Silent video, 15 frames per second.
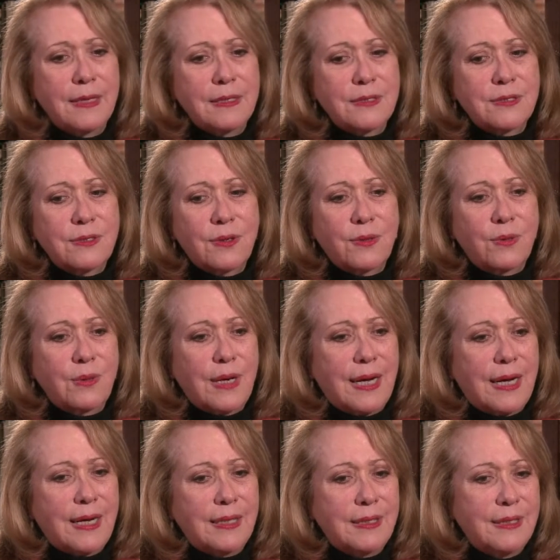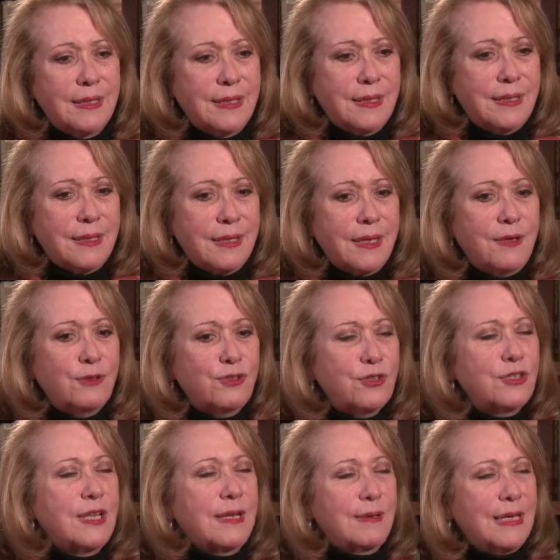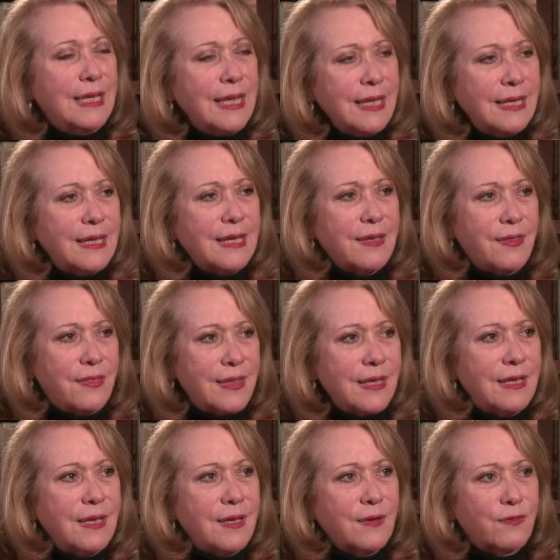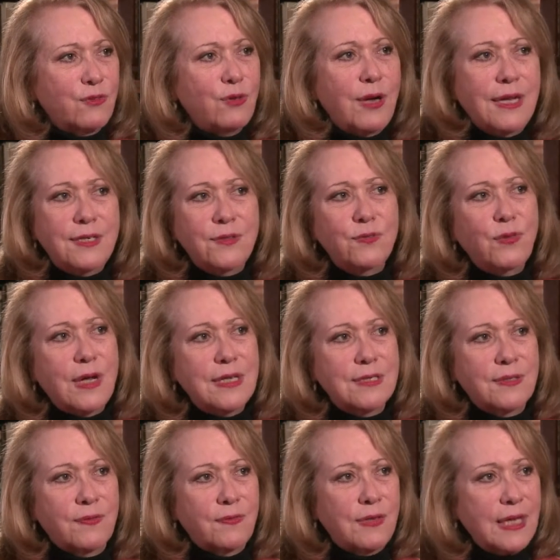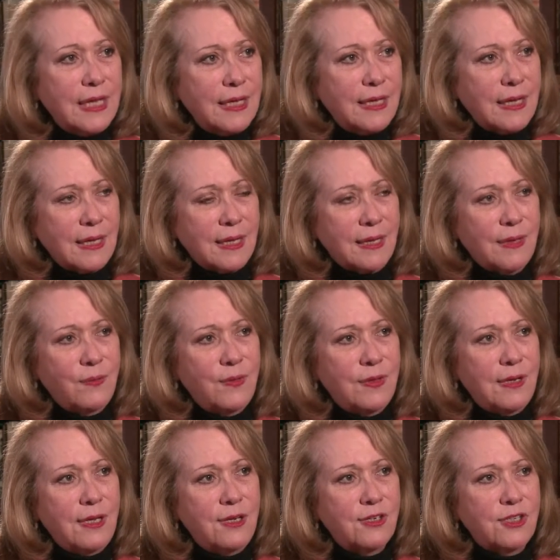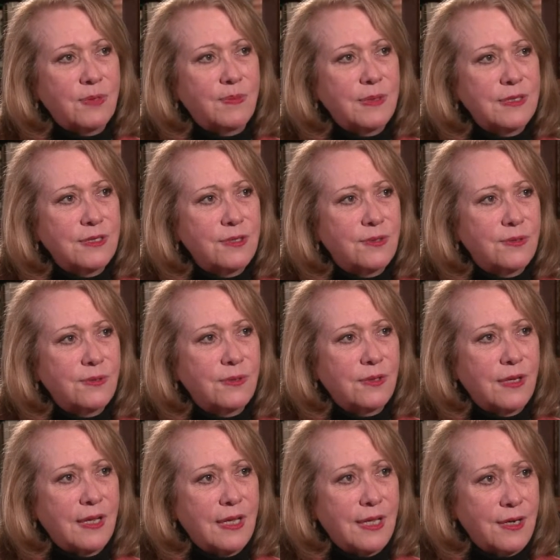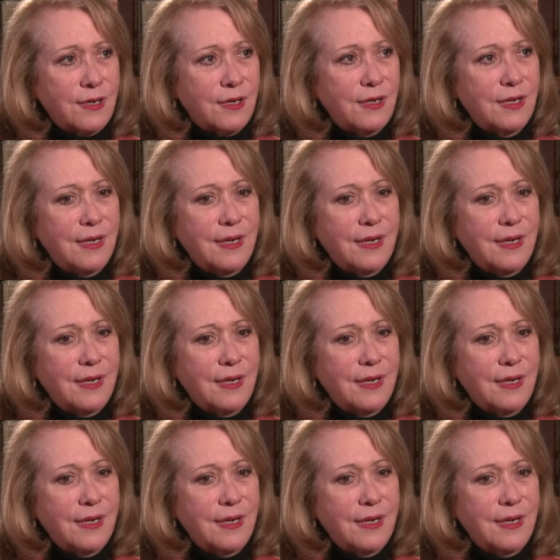So, just thinking of creative ways of linking with the Leadership Institute here,